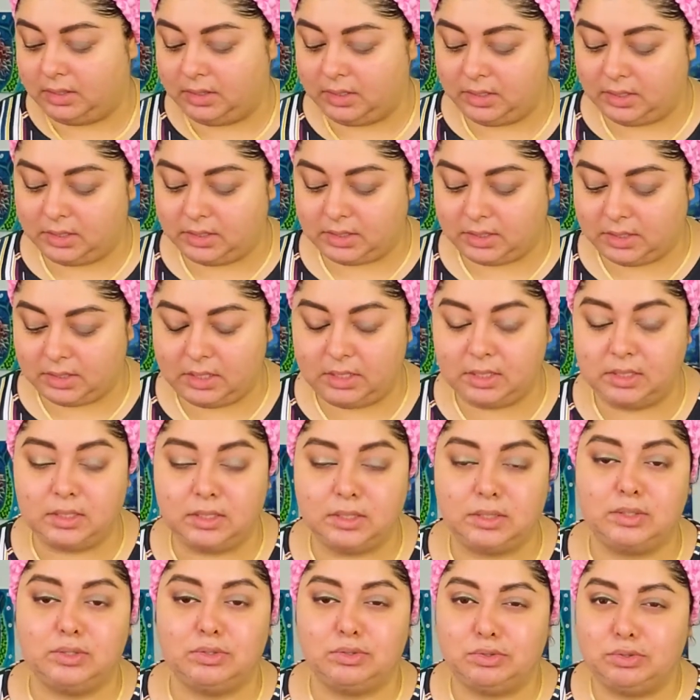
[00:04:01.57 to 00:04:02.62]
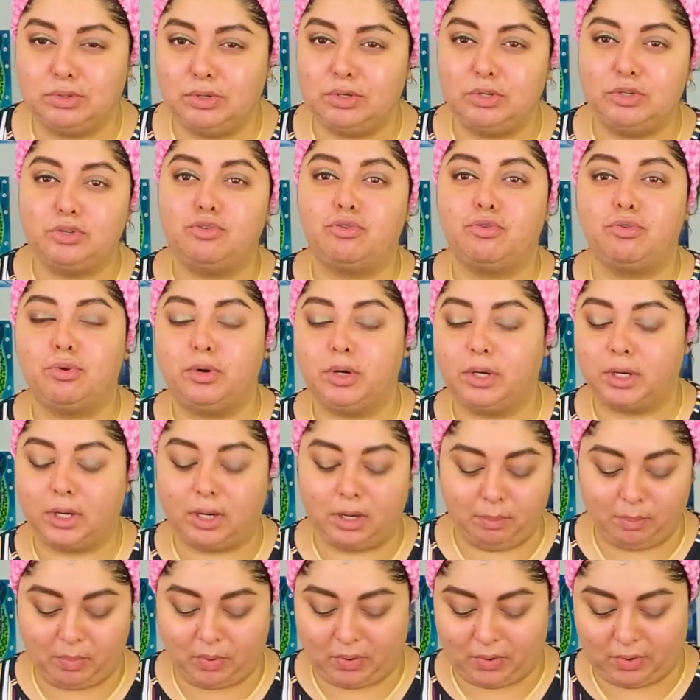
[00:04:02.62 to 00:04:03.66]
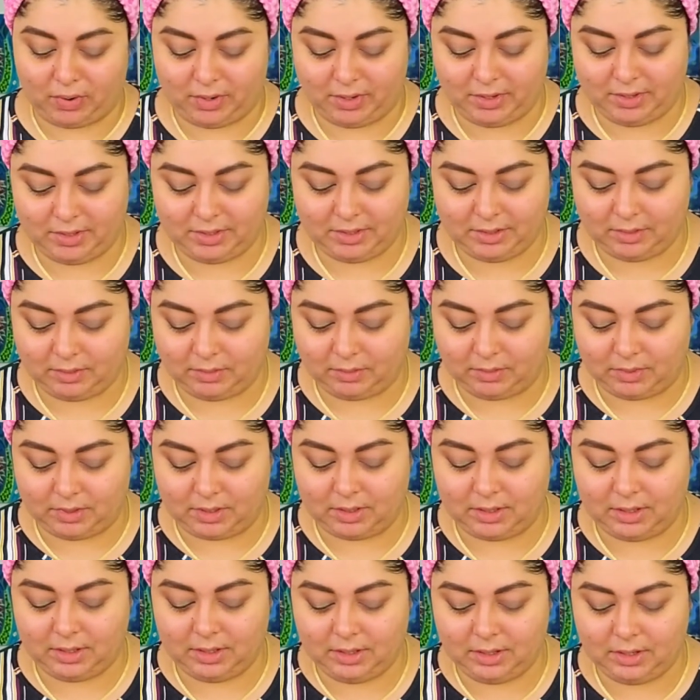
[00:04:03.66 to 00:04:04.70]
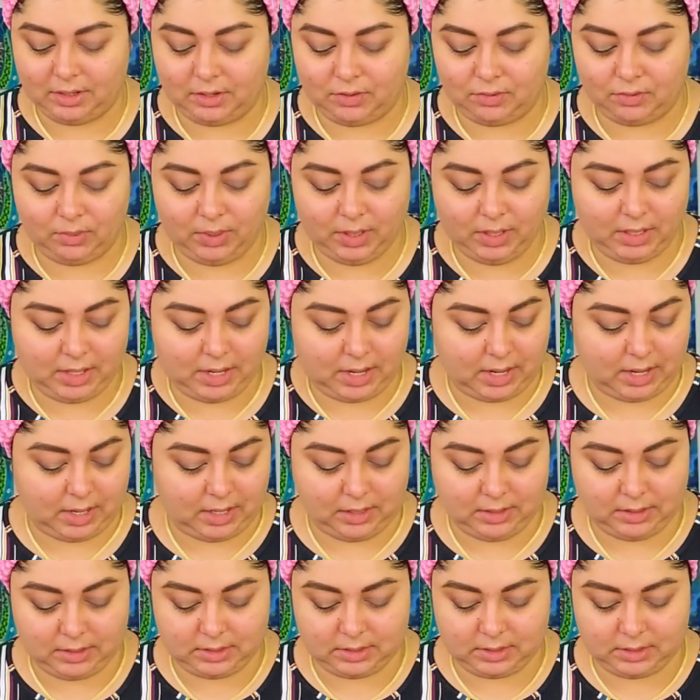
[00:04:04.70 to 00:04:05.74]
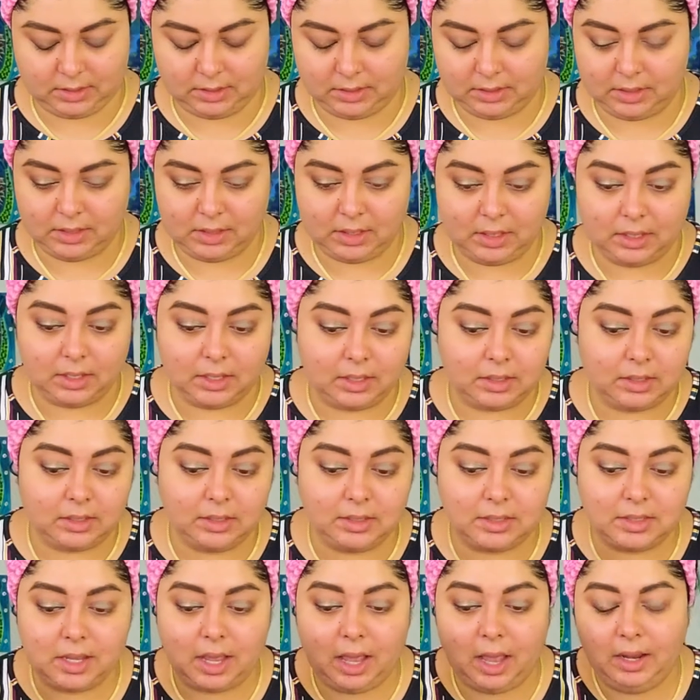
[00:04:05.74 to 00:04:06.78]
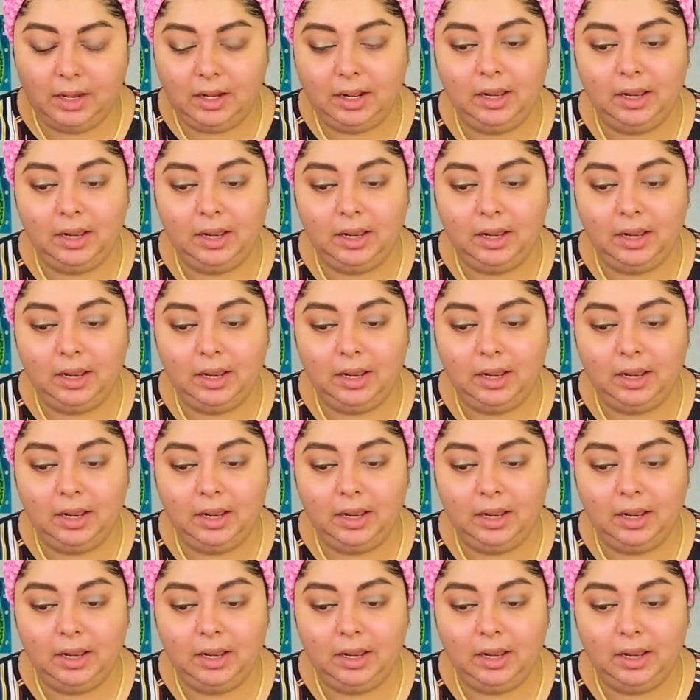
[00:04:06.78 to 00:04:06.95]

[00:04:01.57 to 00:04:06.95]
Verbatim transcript: this is the tricky part. We're gonna create this kind